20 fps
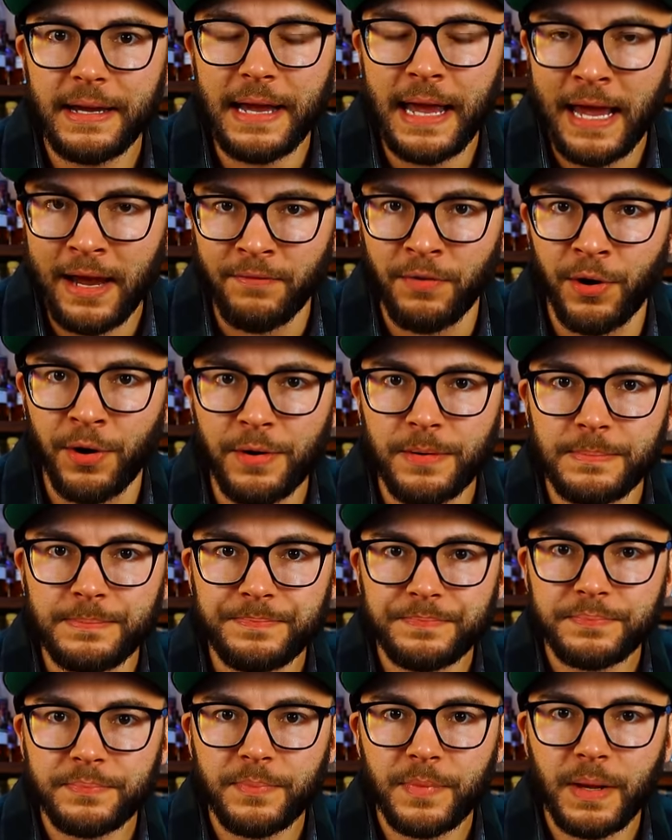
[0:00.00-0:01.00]
ever,
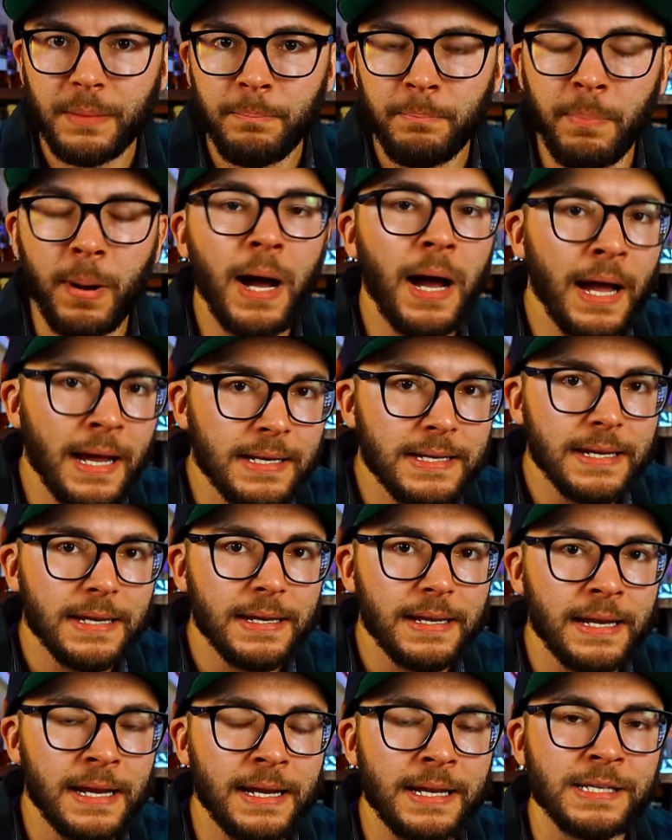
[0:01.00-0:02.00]
but
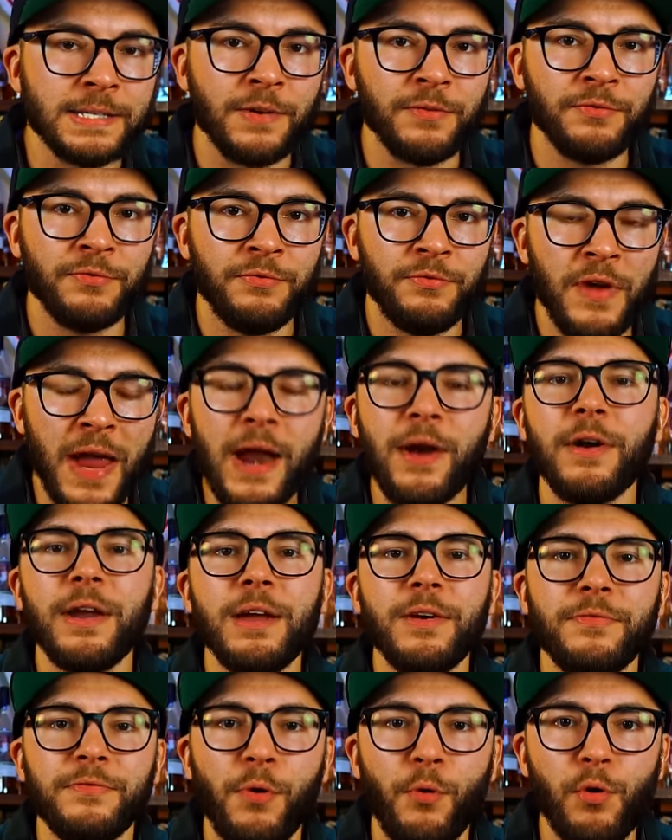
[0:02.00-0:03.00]
it is very
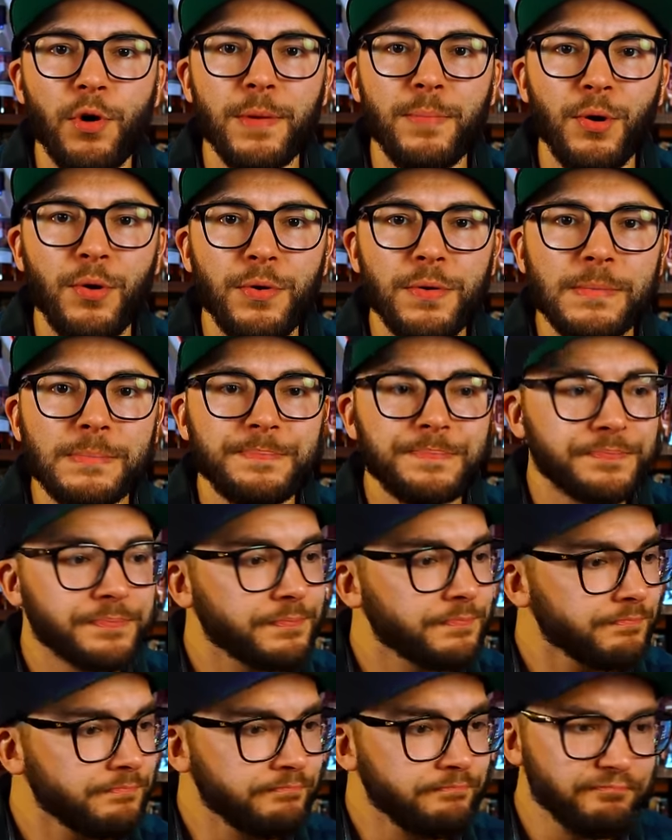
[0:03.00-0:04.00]
affordable
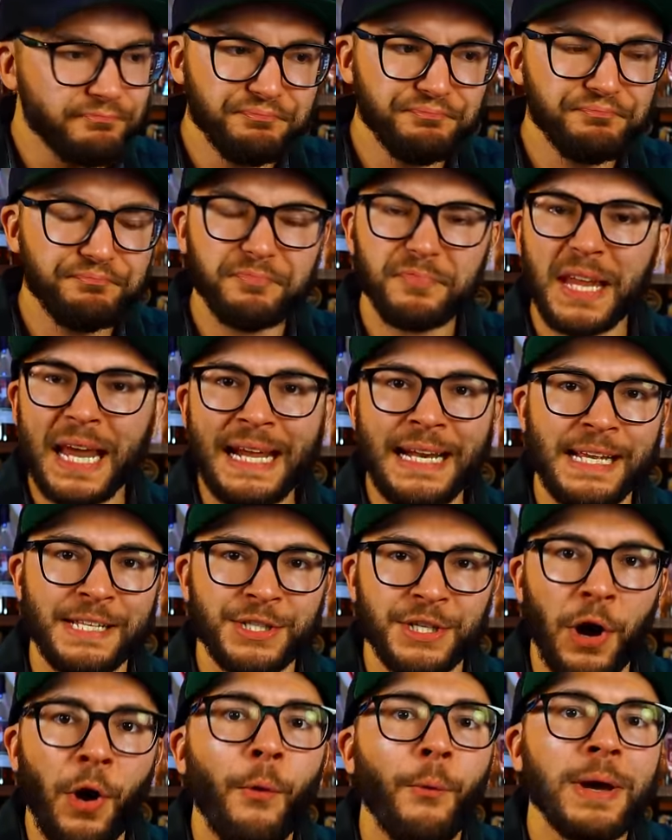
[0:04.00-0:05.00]
and
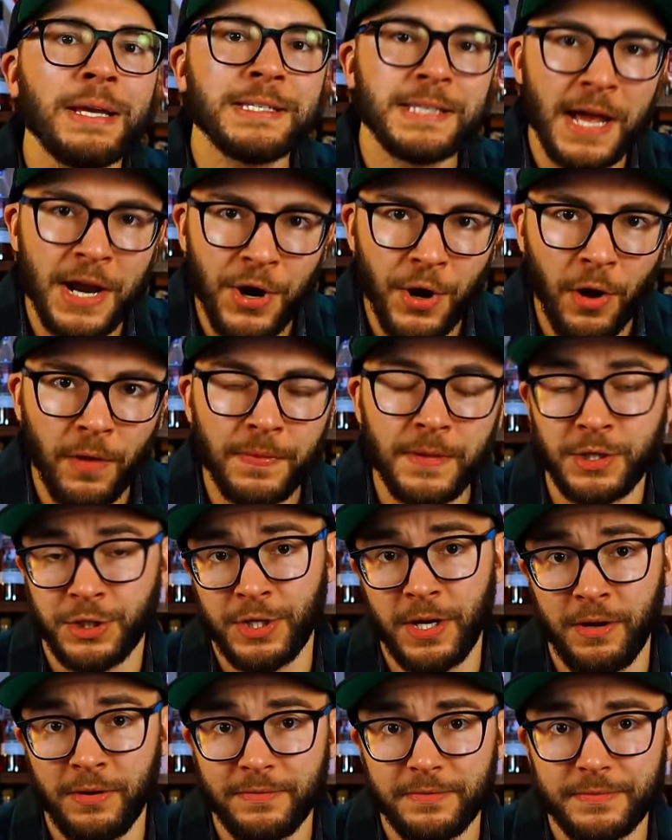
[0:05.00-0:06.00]
it's always there on the
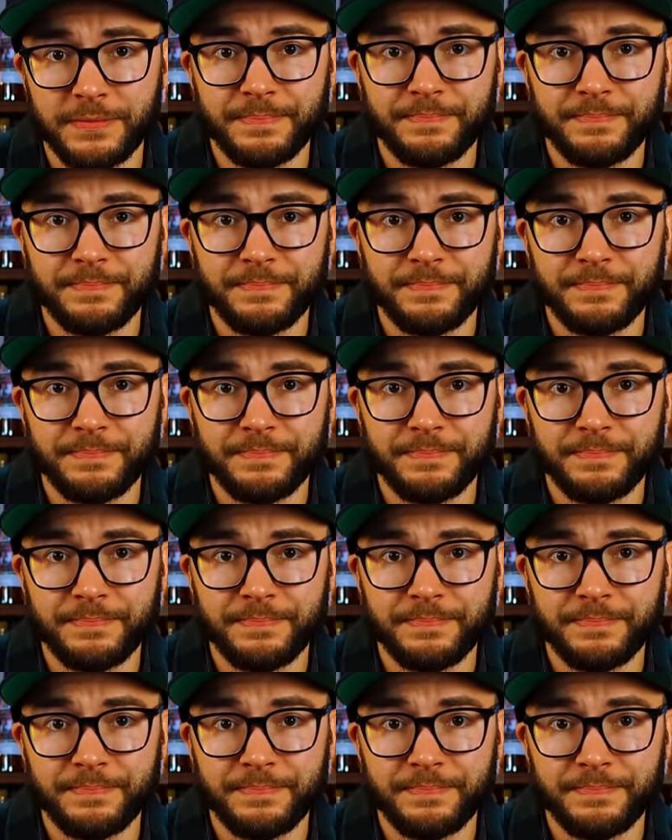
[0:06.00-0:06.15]
shelf.